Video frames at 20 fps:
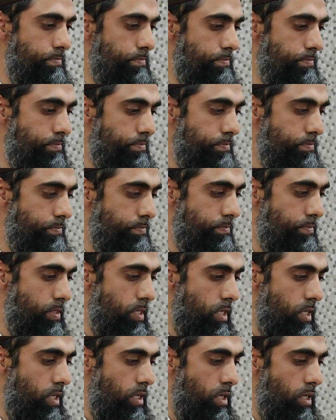
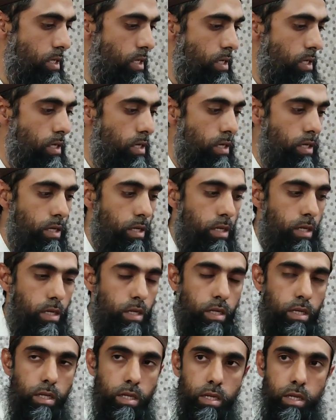
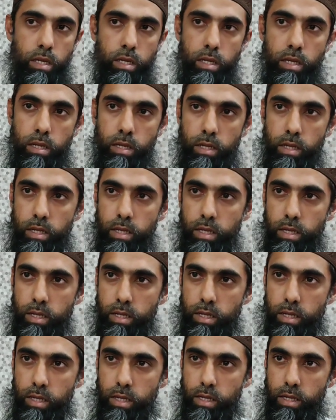
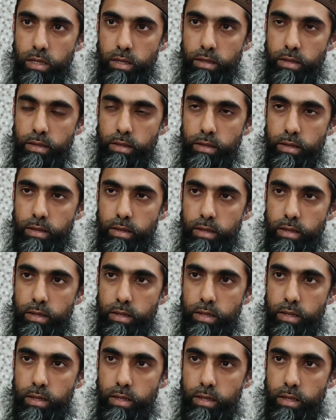
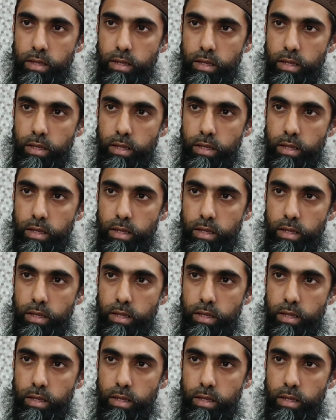Nobody speaks.